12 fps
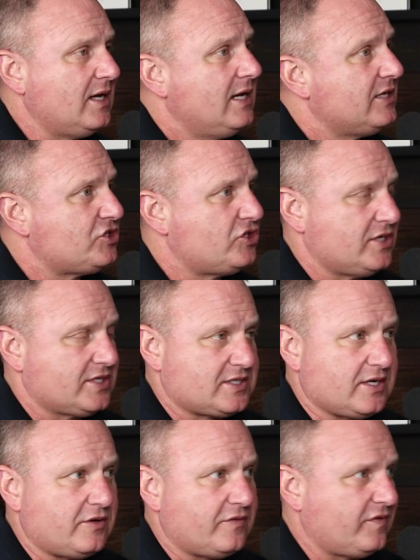It's just
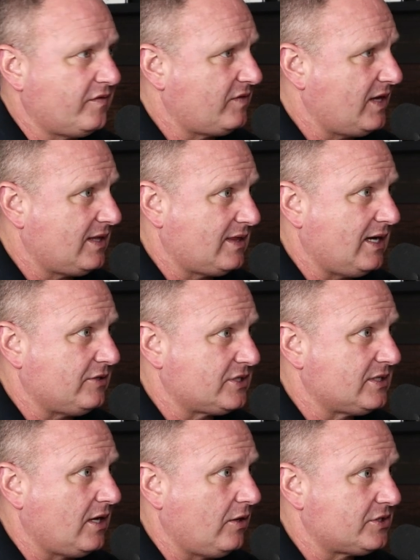under
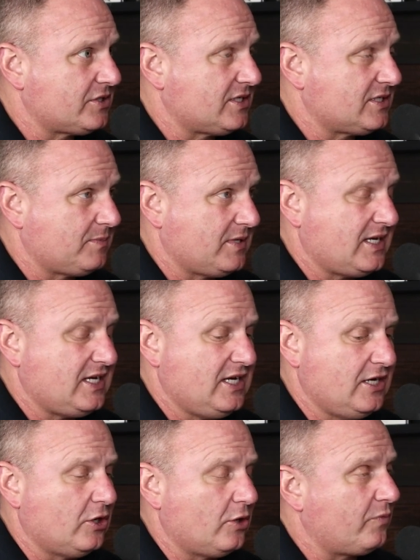$58,000 to spend a
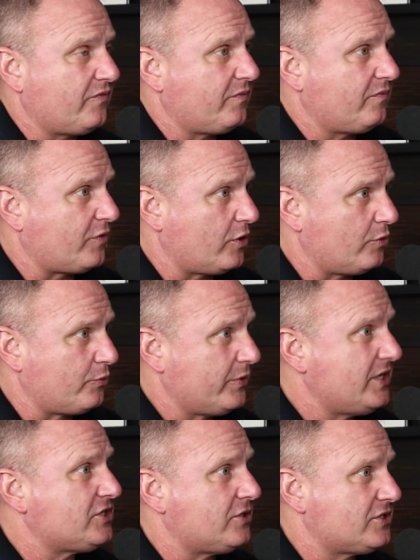year for a
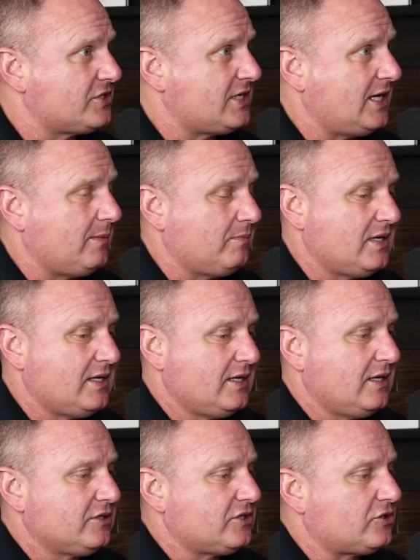research team
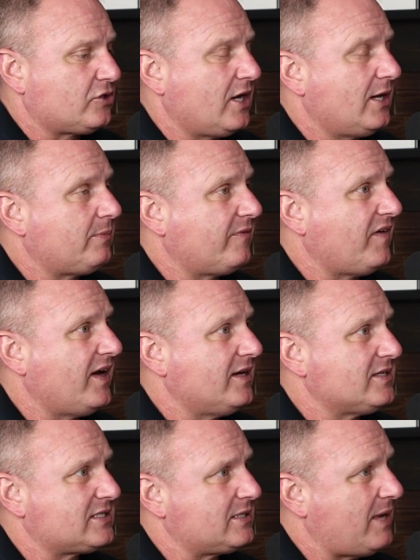to try to provide
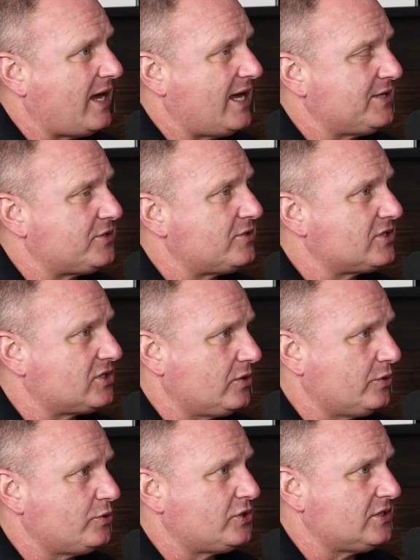us some answers,
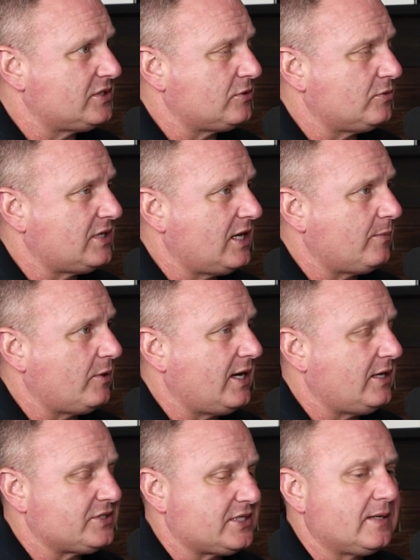solutions to attainable
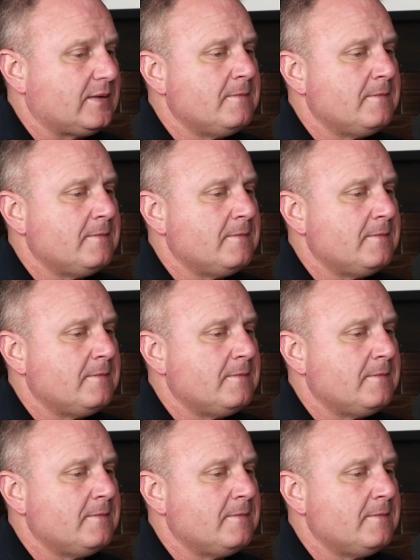housing.